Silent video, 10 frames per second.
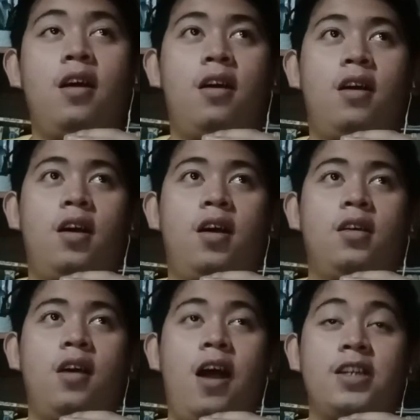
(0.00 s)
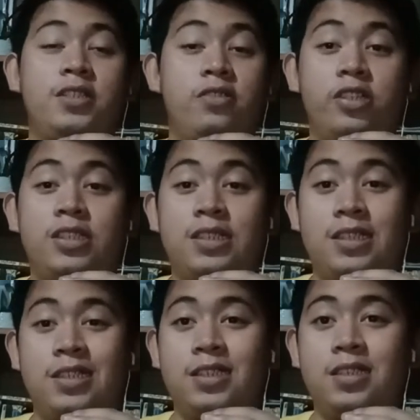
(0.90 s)
must
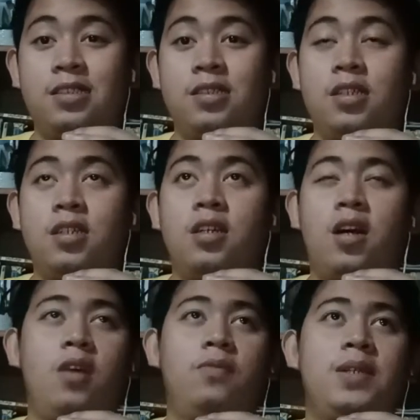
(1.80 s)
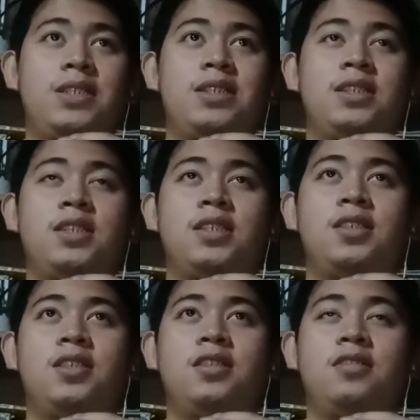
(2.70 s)
take into consideration.
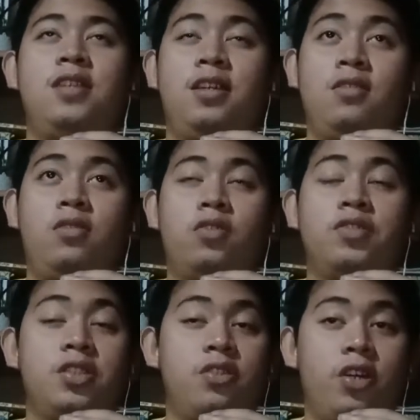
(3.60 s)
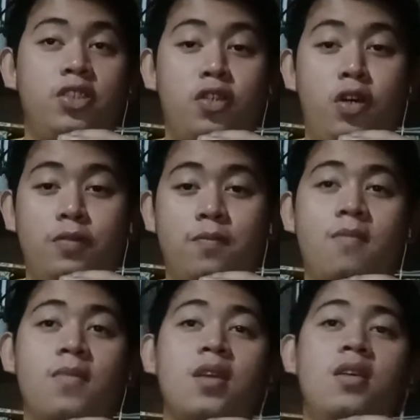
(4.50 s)
So one,
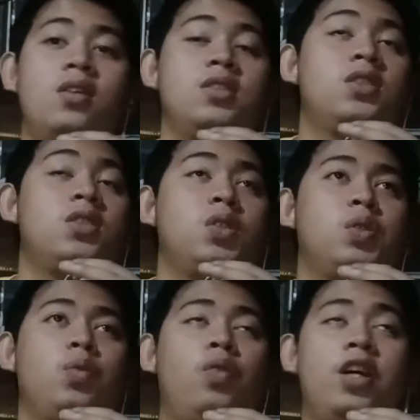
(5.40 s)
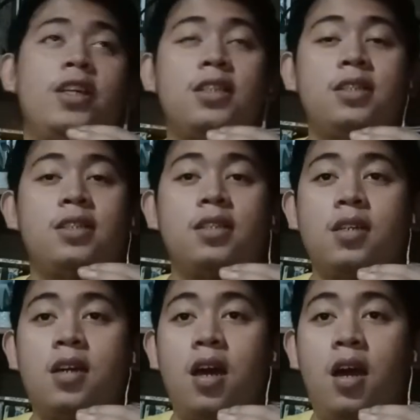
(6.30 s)
uh, again, chemotherapy
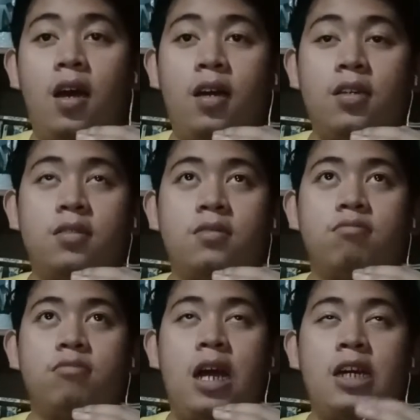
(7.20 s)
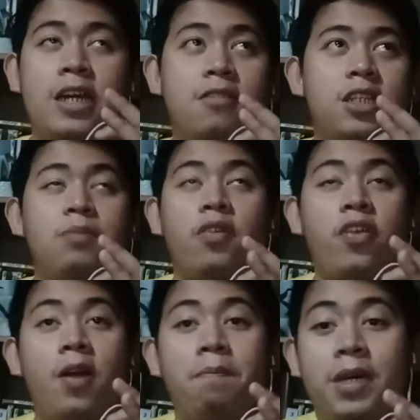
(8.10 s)
is a strong, powerful
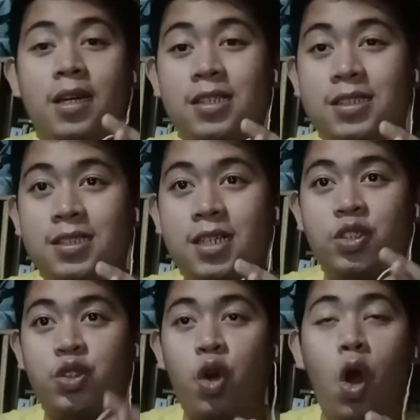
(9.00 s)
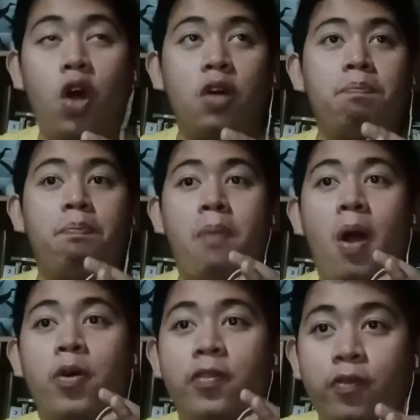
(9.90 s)
medicine that can
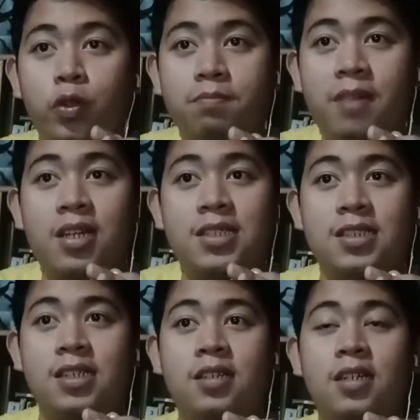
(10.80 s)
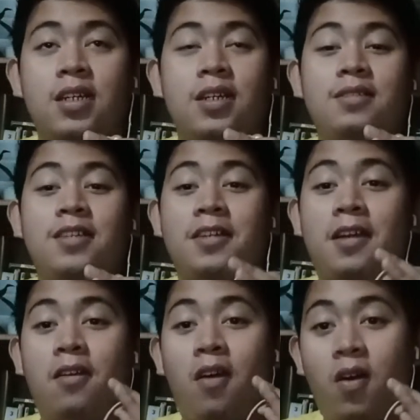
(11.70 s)
harm and destroy the
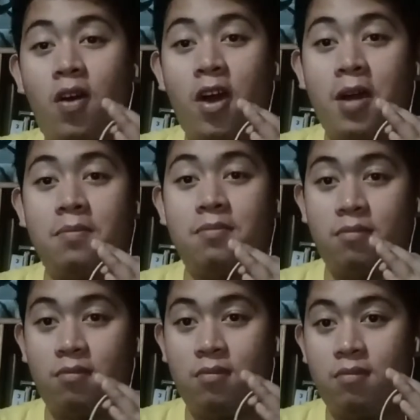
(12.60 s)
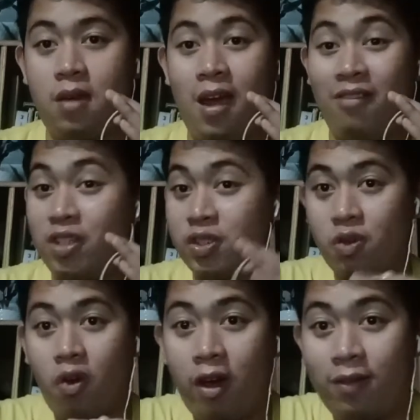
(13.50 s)
cells. So it
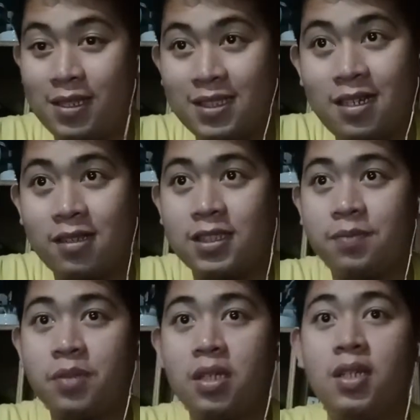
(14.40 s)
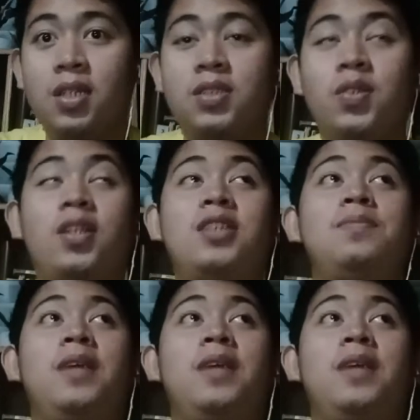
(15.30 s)
is must be handled